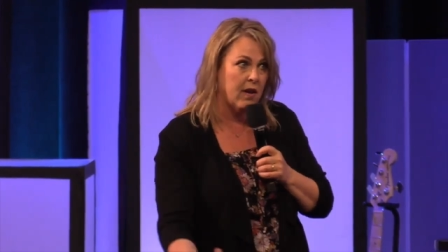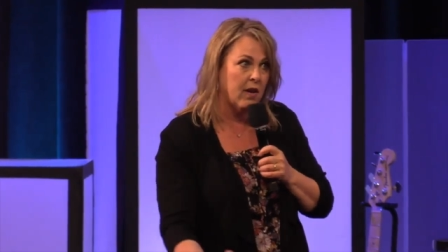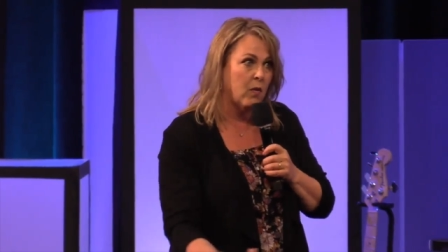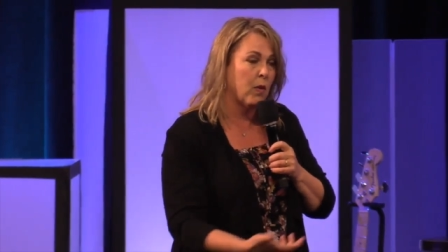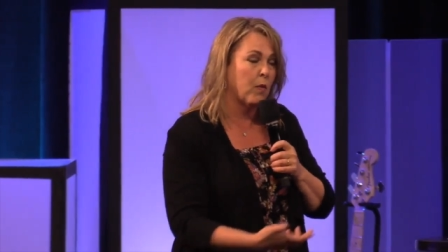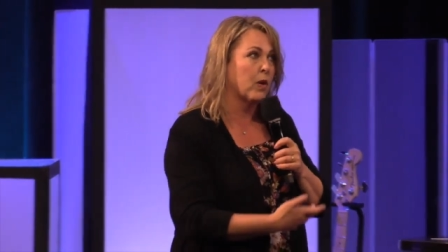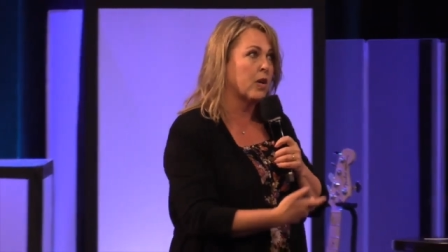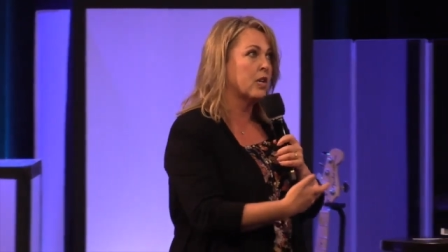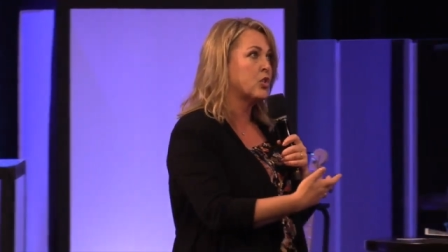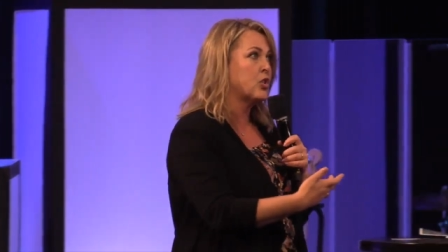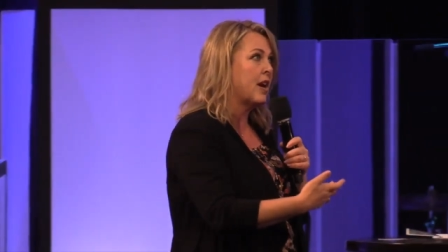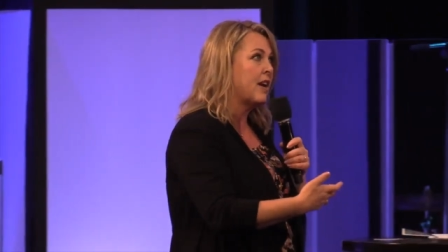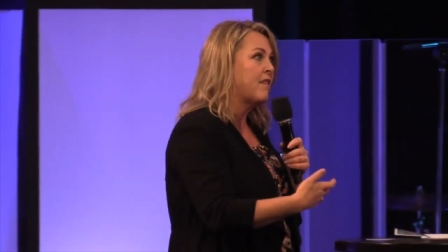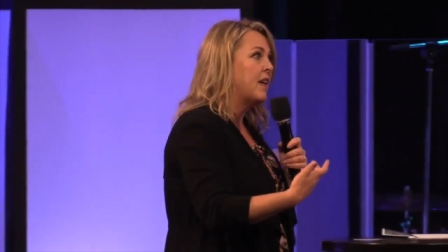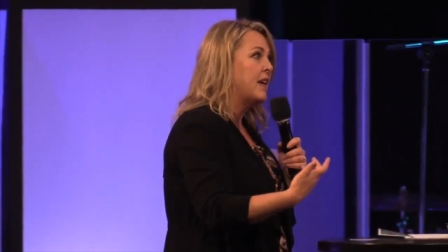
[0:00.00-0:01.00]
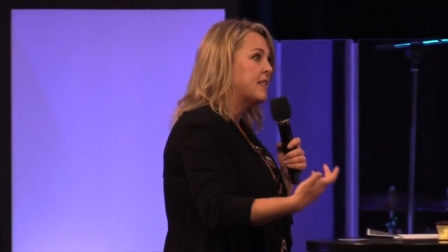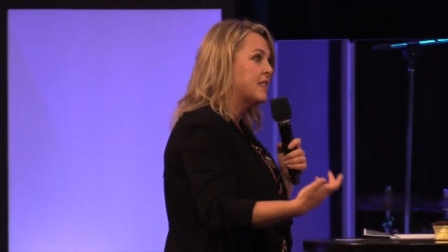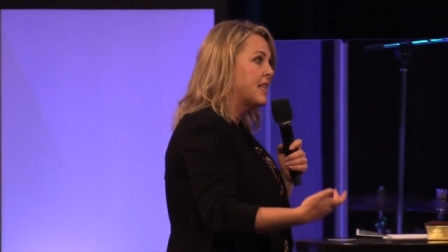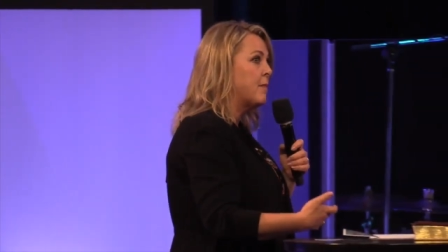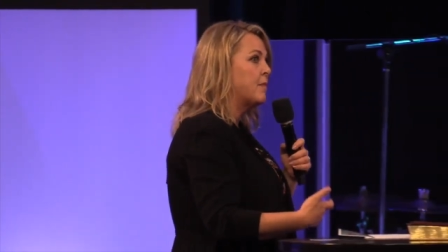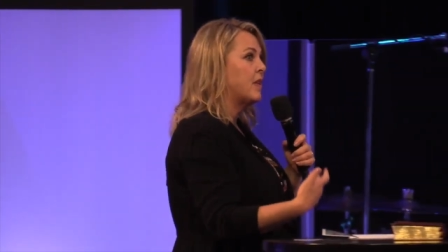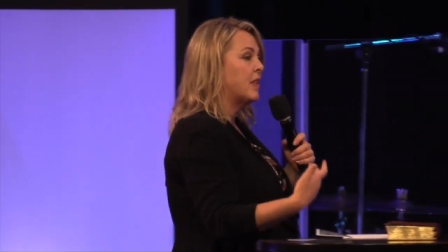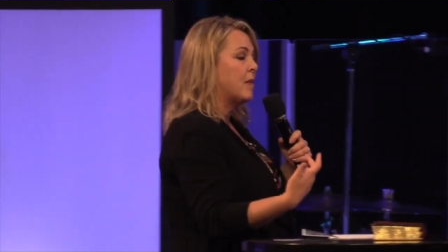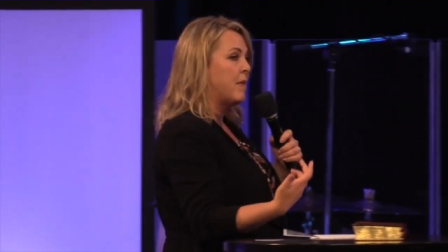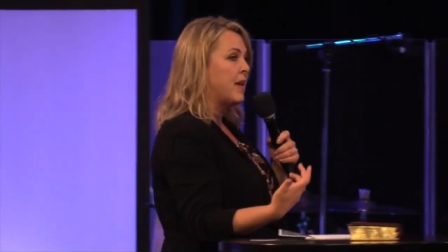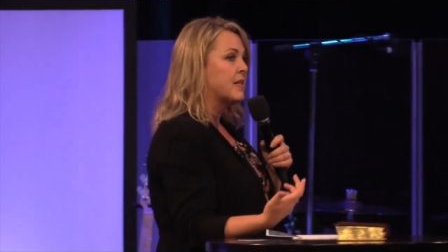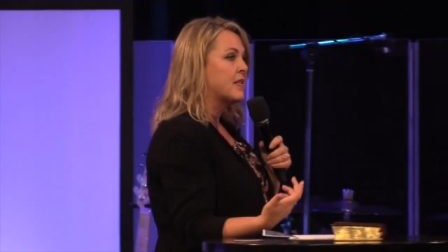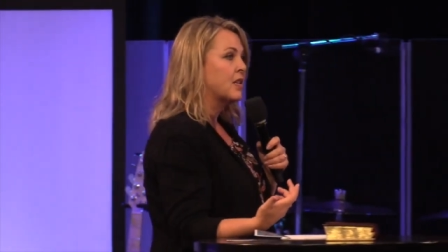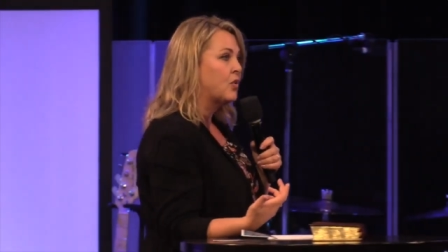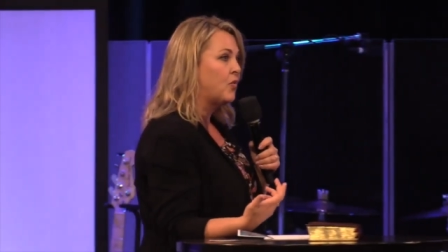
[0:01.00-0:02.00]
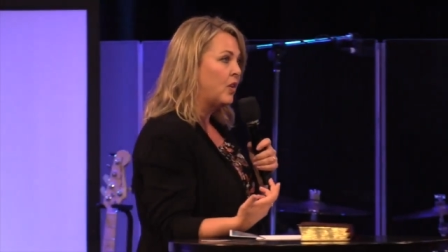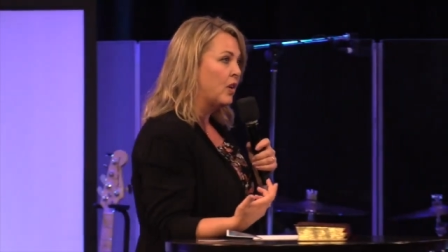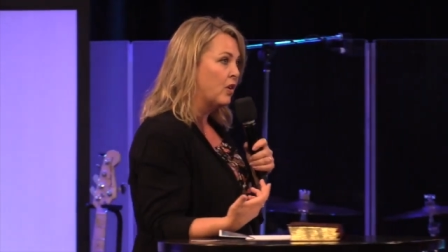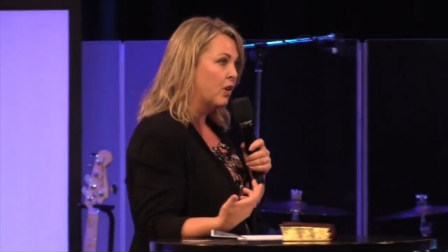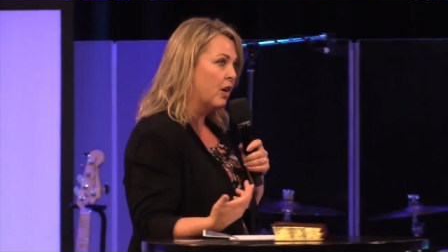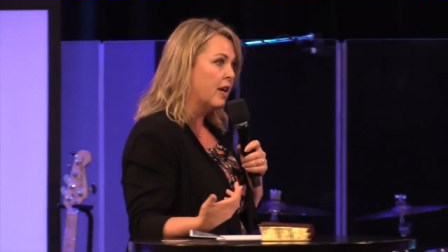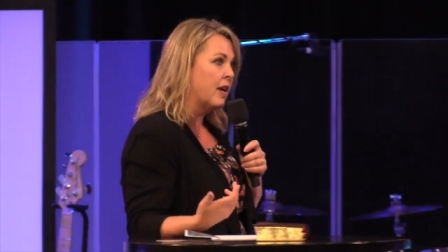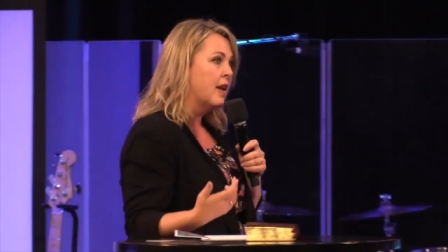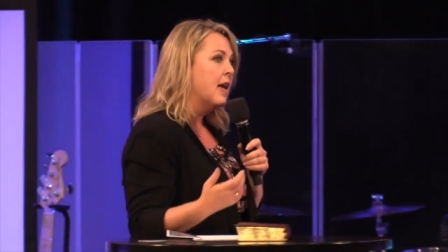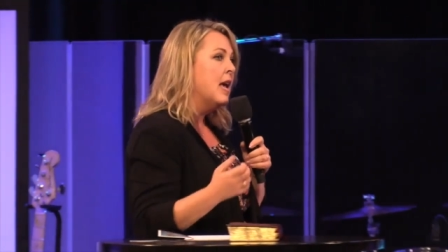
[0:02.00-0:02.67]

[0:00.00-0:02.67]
when we're just trying to find something that makes us feel good.